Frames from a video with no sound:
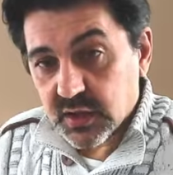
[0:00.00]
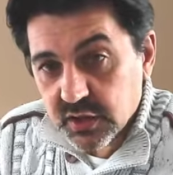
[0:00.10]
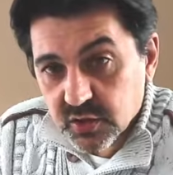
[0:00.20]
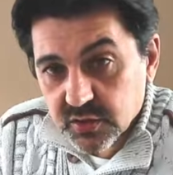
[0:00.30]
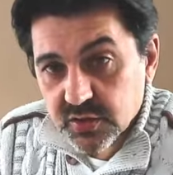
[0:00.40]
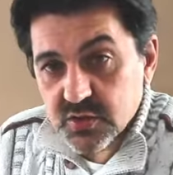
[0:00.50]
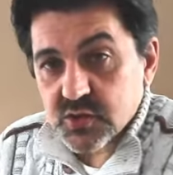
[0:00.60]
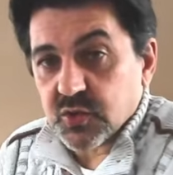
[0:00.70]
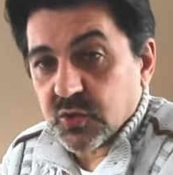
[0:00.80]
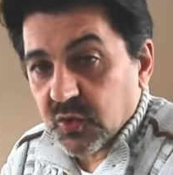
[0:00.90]
in order
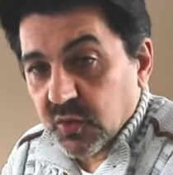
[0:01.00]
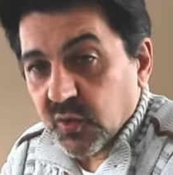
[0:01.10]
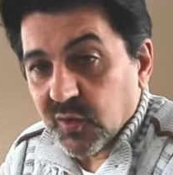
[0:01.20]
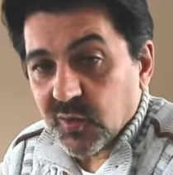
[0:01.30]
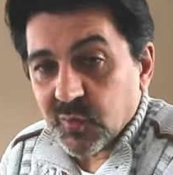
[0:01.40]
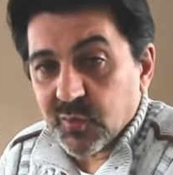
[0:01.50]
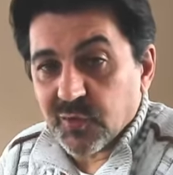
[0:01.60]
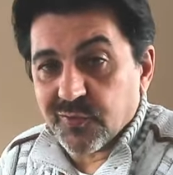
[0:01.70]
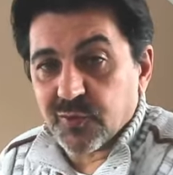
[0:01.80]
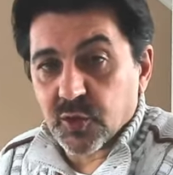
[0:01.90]
to
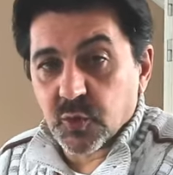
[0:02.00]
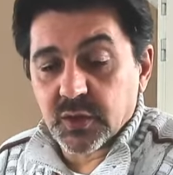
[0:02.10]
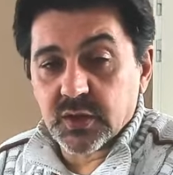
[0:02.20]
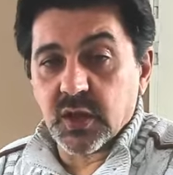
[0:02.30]
move forward.